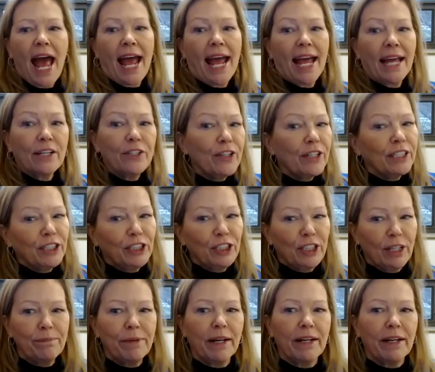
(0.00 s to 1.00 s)
and you can
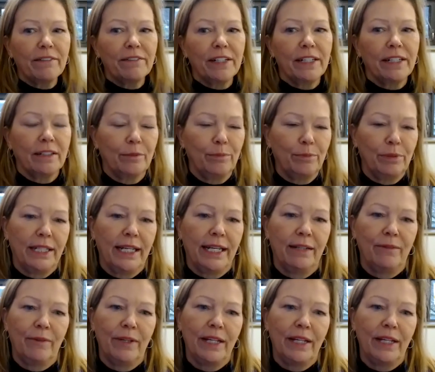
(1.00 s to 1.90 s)
jump out of an airplane.